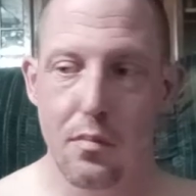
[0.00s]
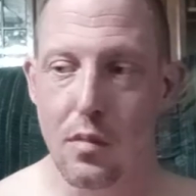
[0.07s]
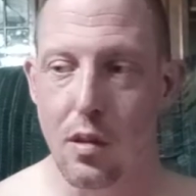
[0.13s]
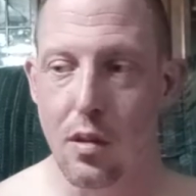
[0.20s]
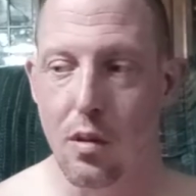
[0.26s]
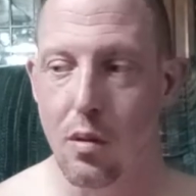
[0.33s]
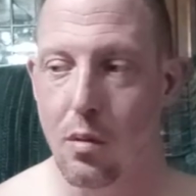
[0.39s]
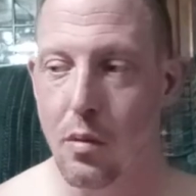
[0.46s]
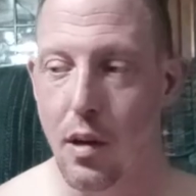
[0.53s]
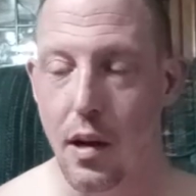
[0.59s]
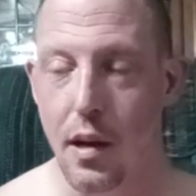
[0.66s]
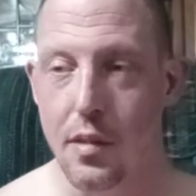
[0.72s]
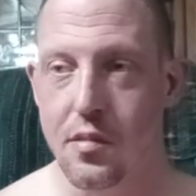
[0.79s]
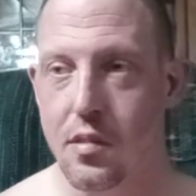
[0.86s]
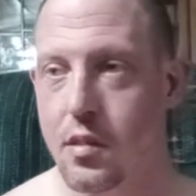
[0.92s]
You know,
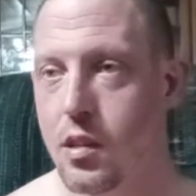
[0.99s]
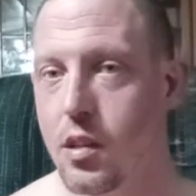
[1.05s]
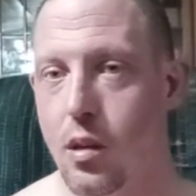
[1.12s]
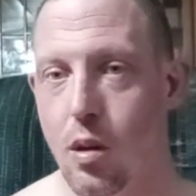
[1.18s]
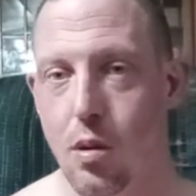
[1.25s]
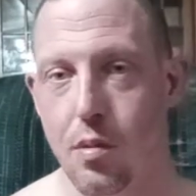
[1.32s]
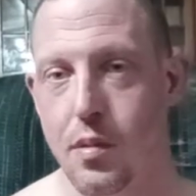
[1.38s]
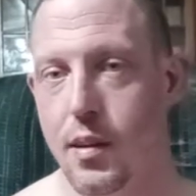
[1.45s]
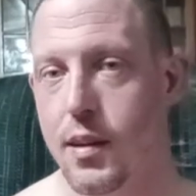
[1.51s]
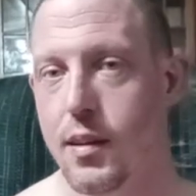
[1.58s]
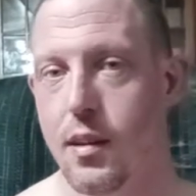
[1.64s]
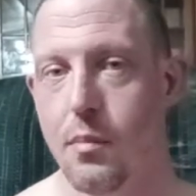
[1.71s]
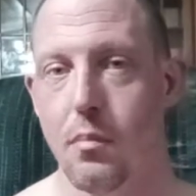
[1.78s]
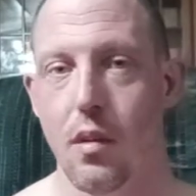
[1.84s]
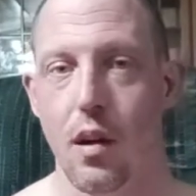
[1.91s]
I see it all the
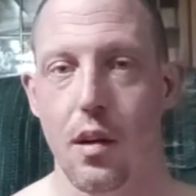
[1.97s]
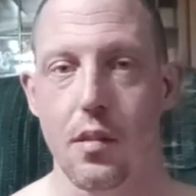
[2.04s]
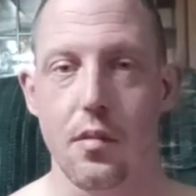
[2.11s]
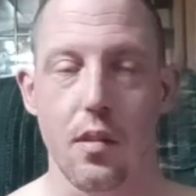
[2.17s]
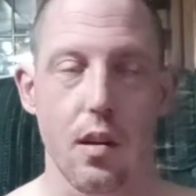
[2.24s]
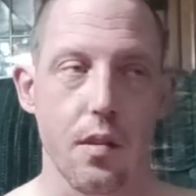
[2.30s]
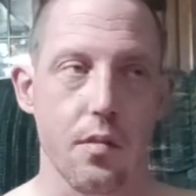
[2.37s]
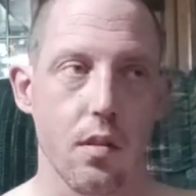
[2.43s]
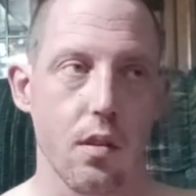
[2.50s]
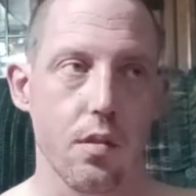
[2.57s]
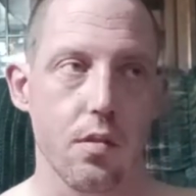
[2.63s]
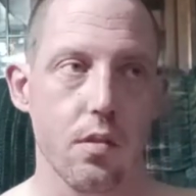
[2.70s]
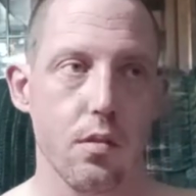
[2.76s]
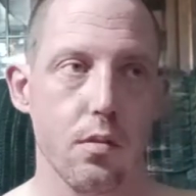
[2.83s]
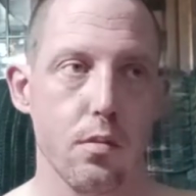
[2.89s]
time. I
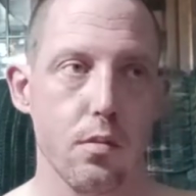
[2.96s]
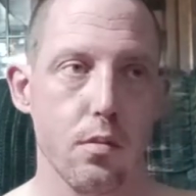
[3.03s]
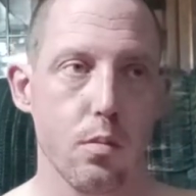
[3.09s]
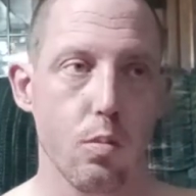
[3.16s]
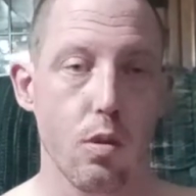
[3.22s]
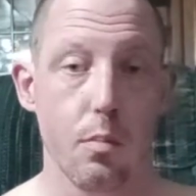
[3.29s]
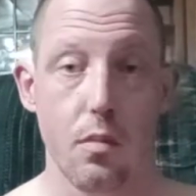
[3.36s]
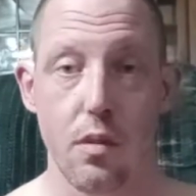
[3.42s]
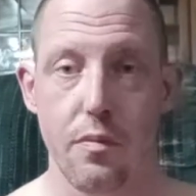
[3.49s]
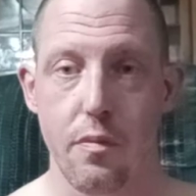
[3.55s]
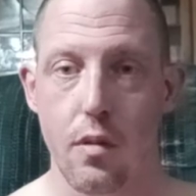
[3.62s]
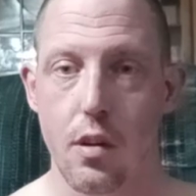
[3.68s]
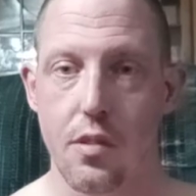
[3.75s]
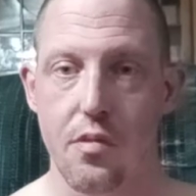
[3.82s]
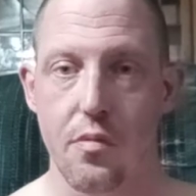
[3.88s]
talked to one of my
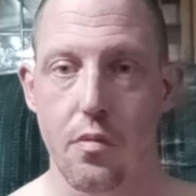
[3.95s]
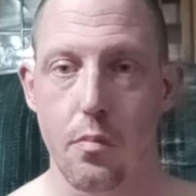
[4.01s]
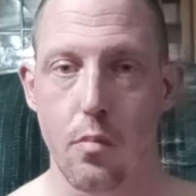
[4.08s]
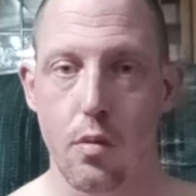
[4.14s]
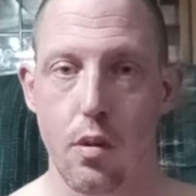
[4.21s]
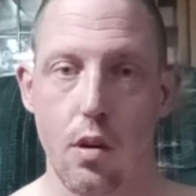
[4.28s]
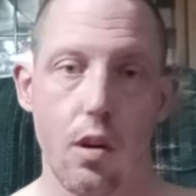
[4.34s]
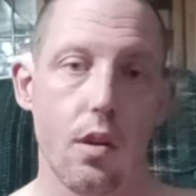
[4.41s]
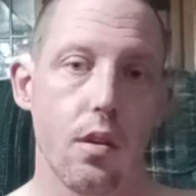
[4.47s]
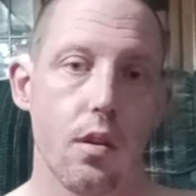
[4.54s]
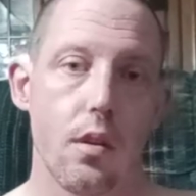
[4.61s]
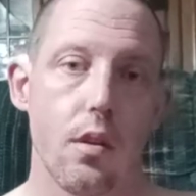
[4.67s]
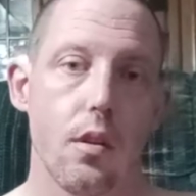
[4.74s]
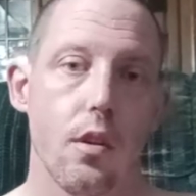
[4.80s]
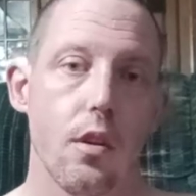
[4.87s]
friends from work.
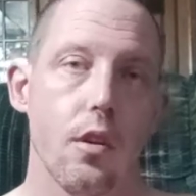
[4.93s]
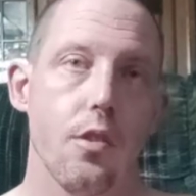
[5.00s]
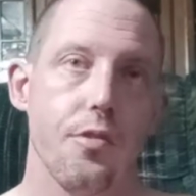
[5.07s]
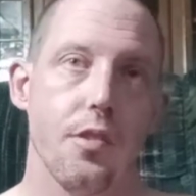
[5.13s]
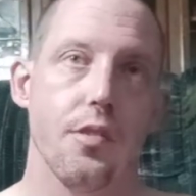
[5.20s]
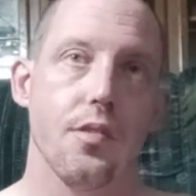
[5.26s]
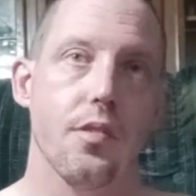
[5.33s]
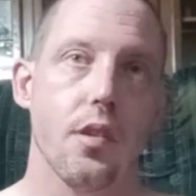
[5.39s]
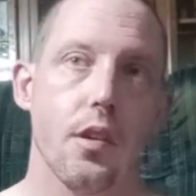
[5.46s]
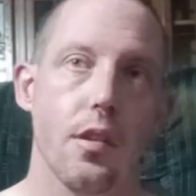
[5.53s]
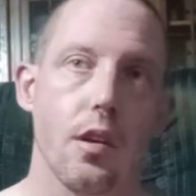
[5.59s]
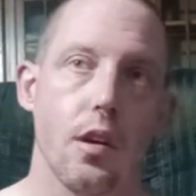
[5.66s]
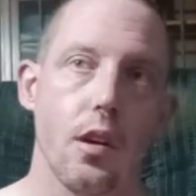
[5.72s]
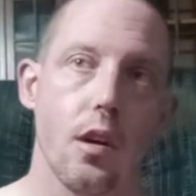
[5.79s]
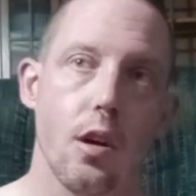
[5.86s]
She said
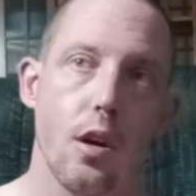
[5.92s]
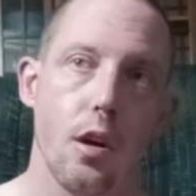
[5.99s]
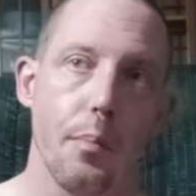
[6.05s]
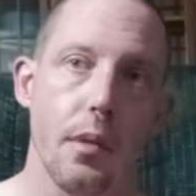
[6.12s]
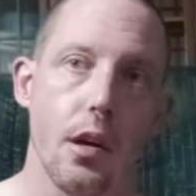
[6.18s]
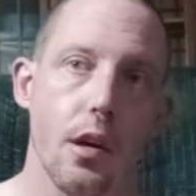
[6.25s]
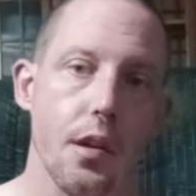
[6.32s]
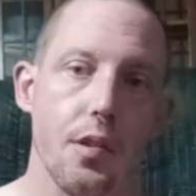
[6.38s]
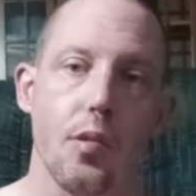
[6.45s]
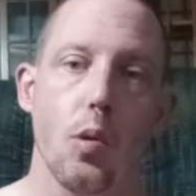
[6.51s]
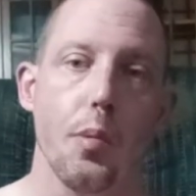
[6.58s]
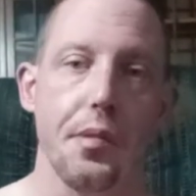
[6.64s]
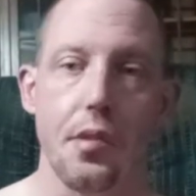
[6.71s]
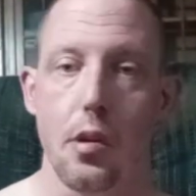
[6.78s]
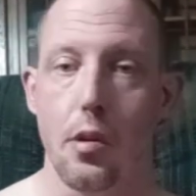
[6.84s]
that her man is
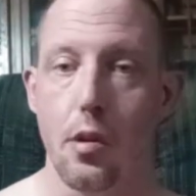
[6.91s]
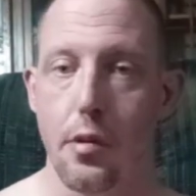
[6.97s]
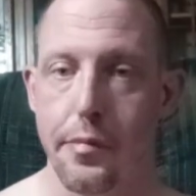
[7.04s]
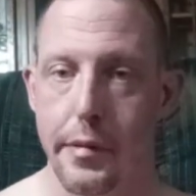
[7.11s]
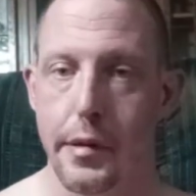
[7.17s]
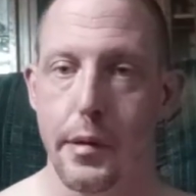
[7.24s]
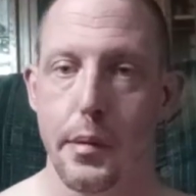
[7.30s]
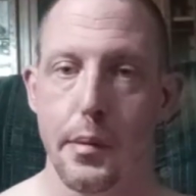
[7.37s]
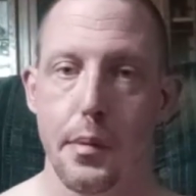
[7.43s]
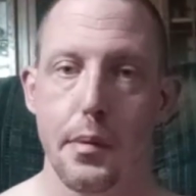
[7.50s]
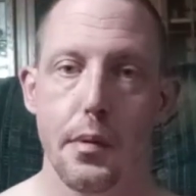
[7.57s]
always on her phone.